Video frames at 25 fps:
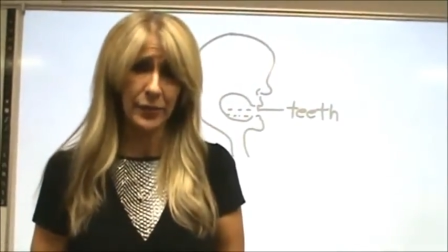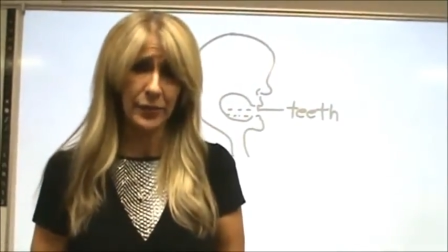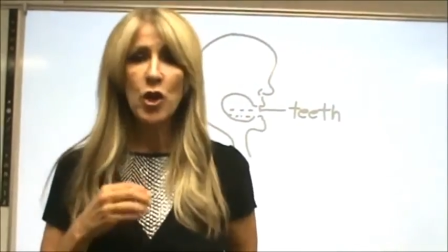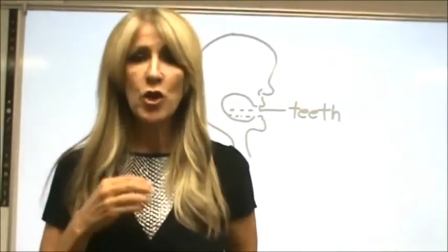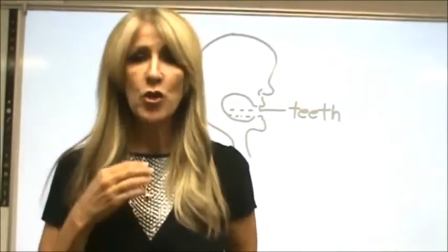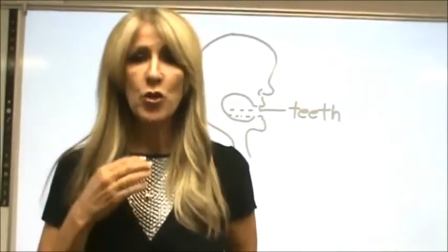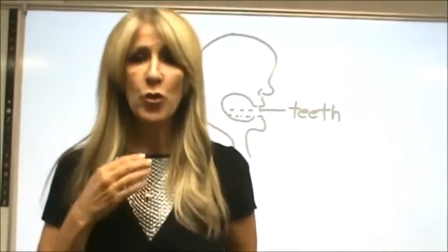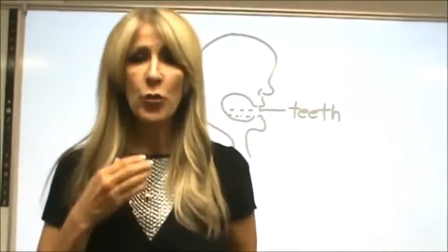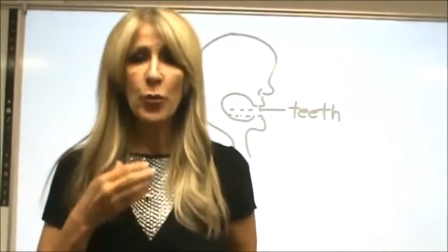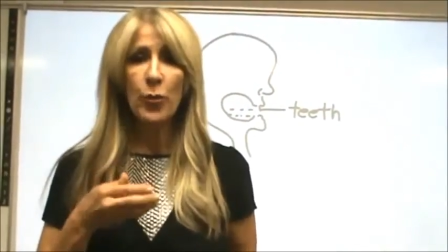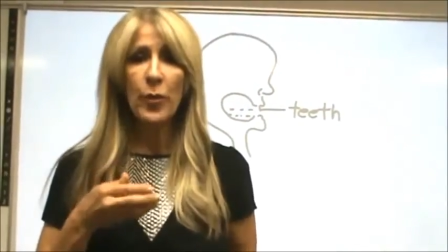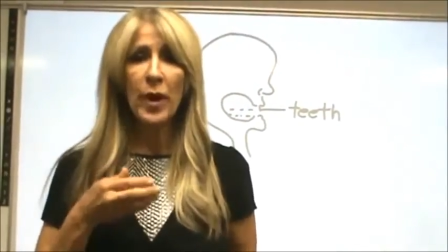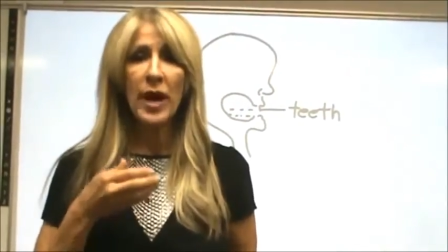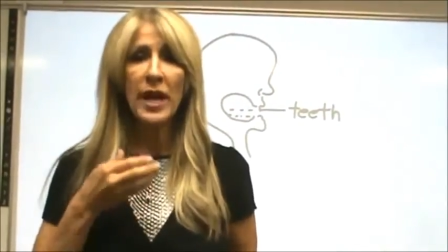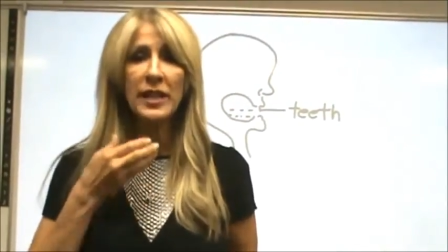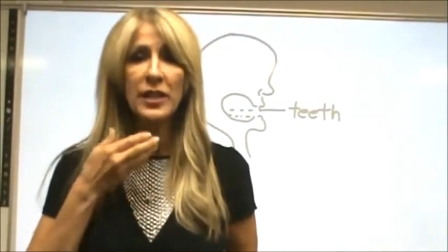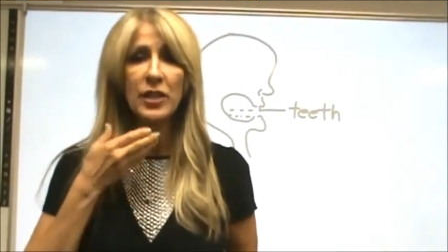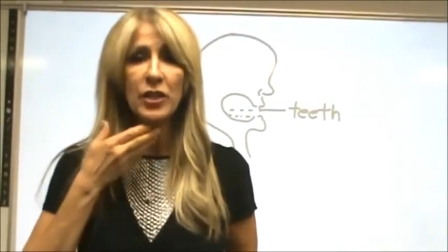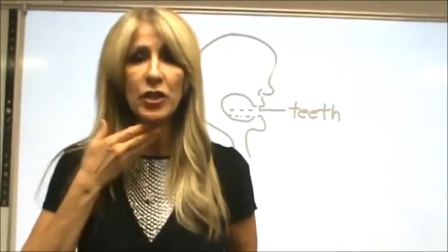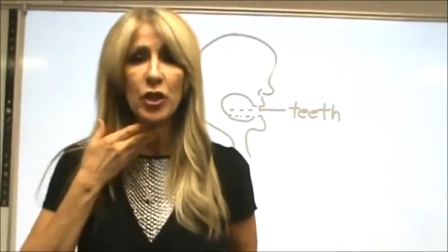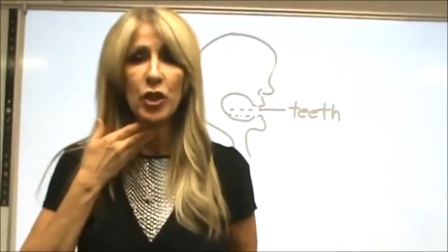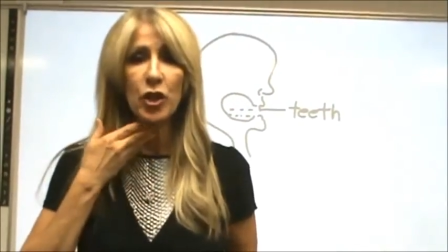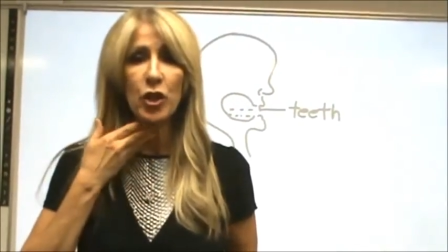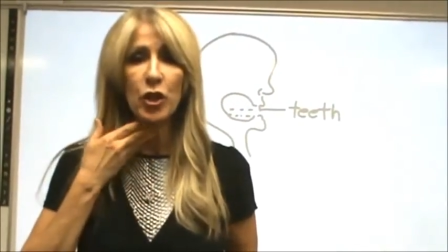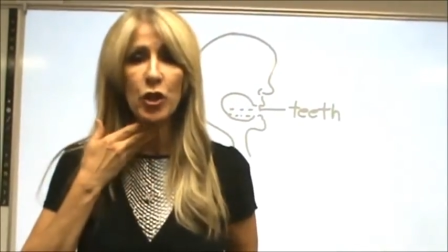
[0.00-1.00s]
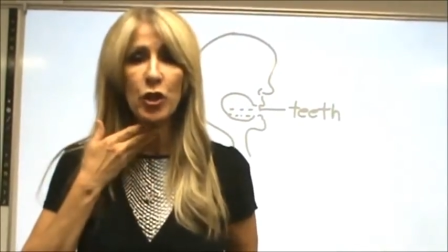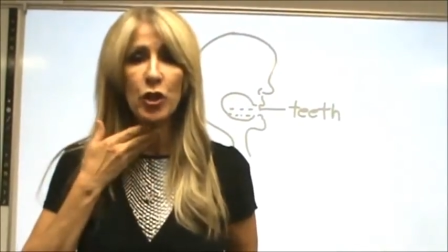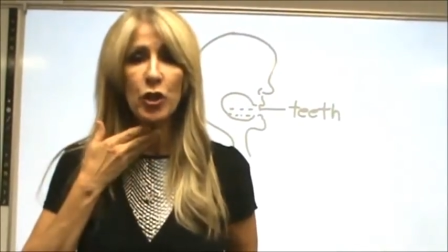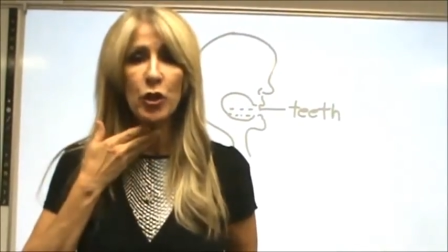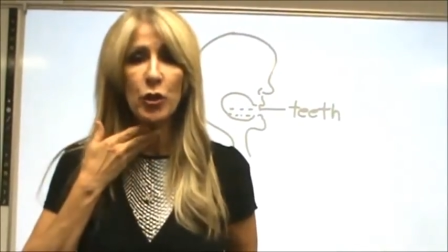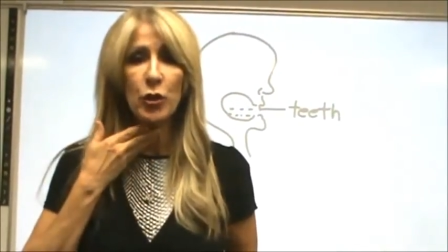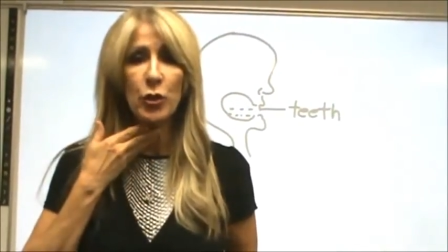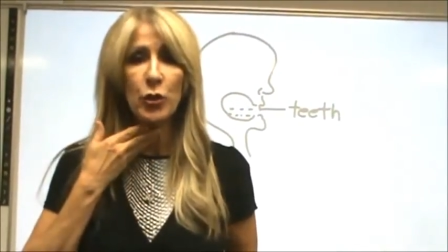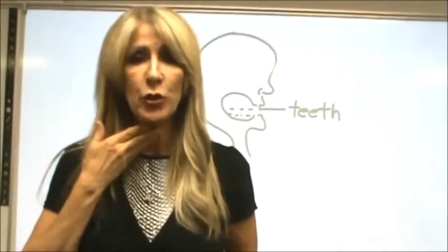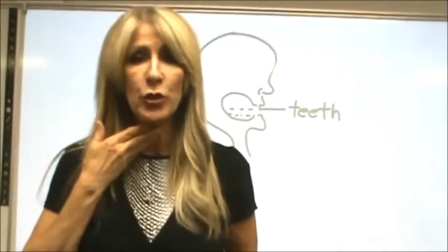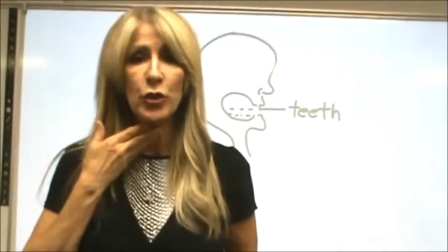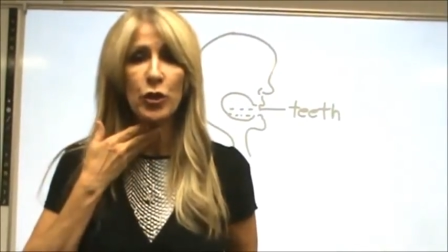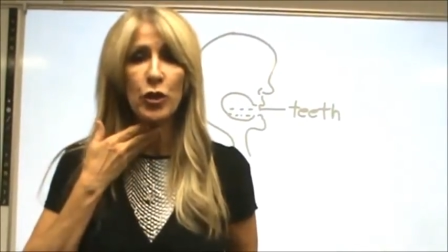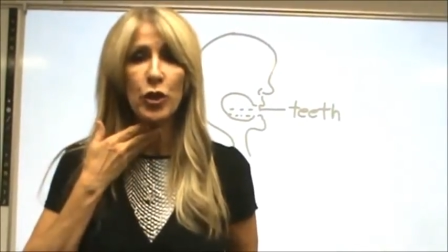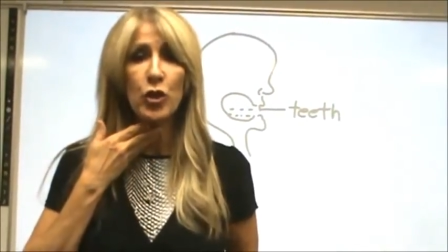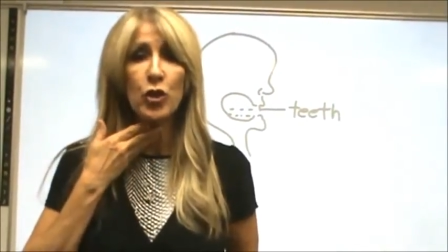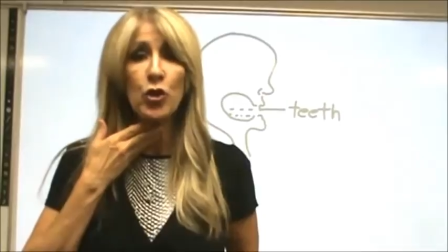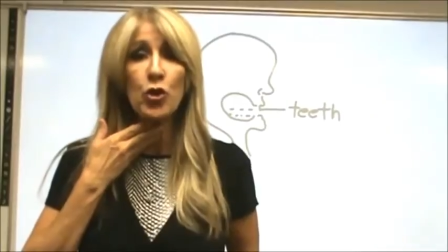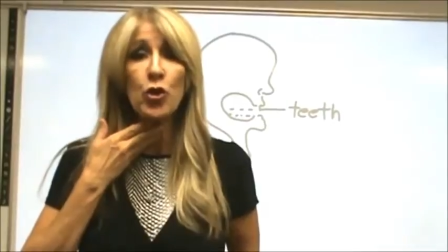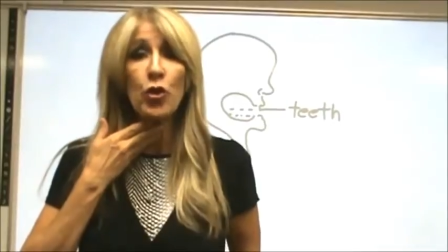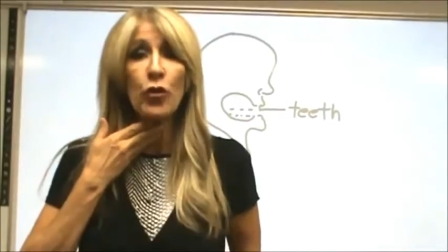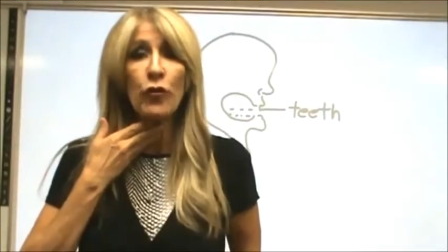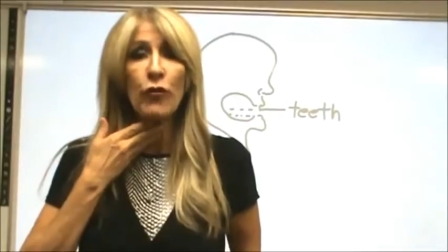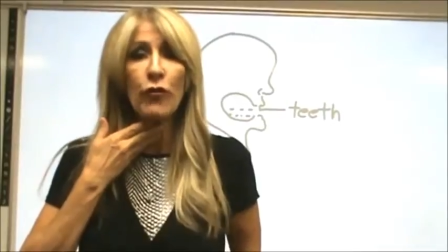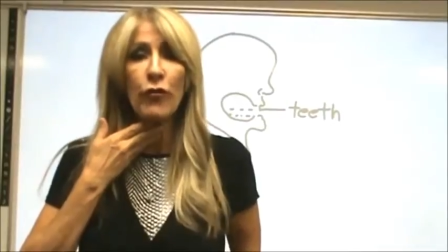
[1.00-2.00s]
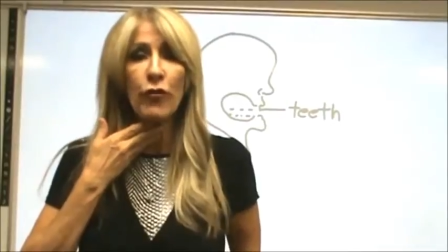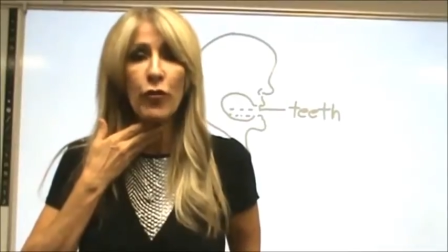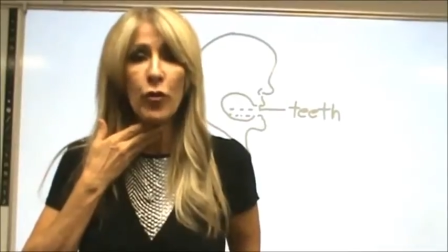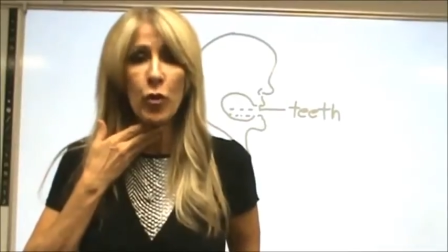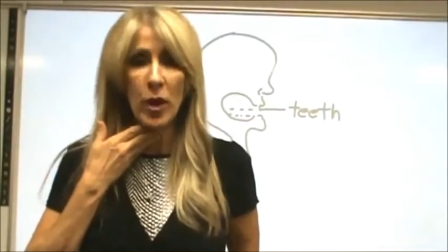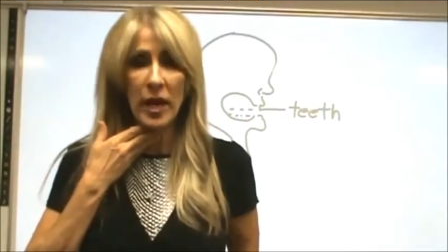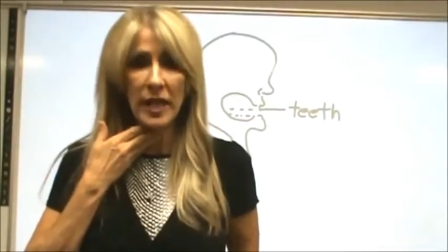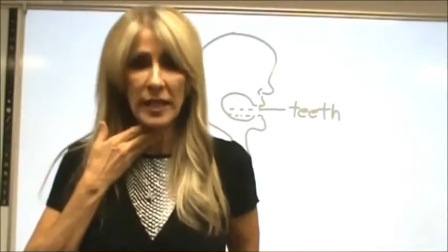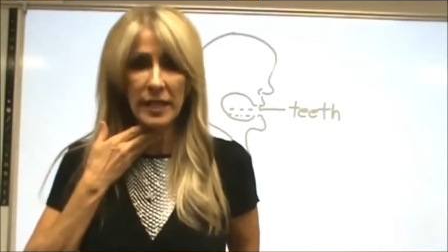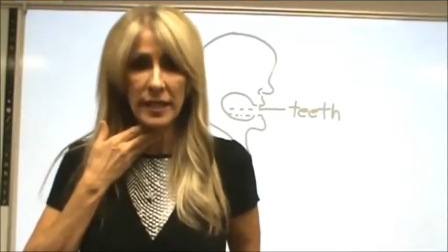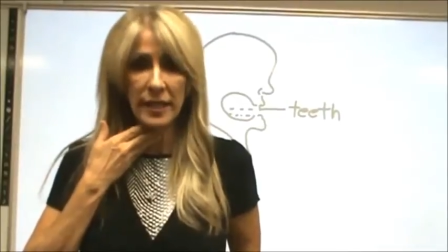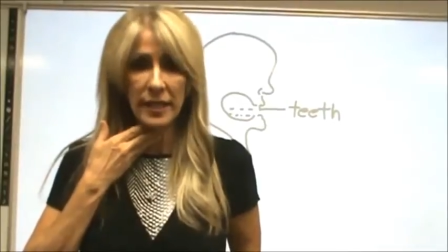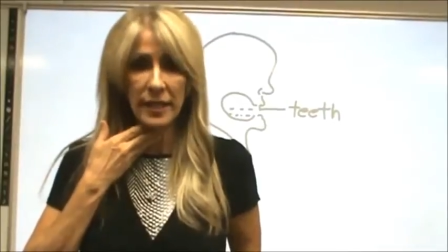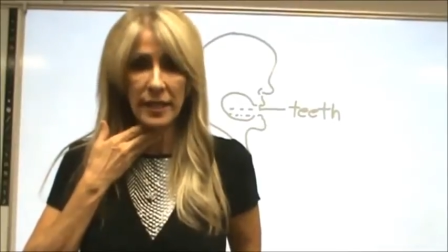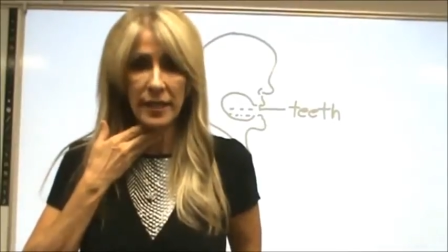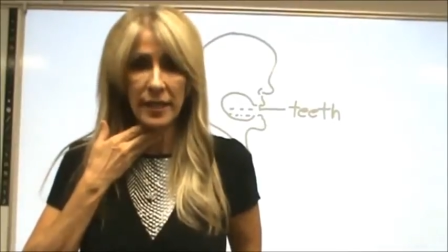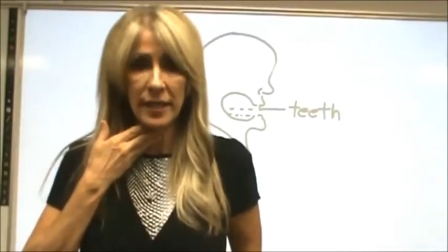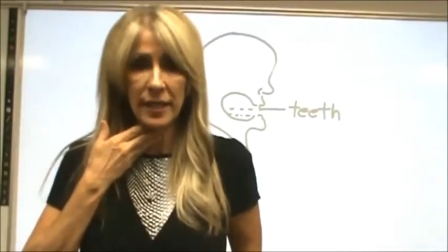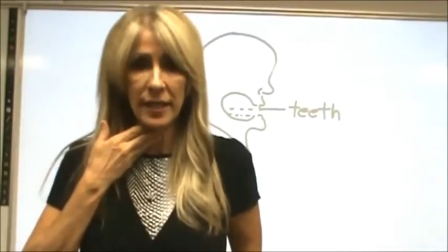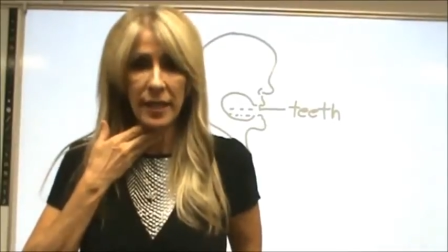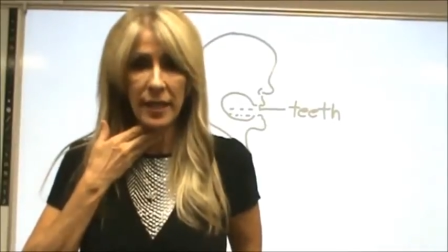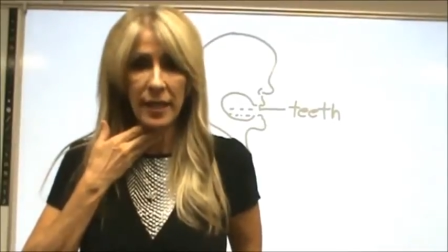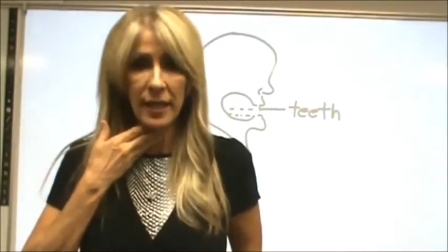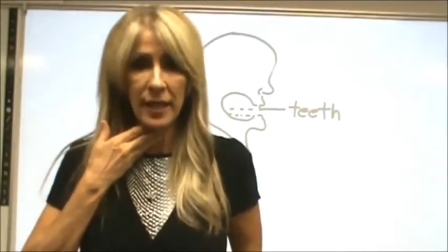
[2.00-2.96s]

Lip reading: You must use your voice.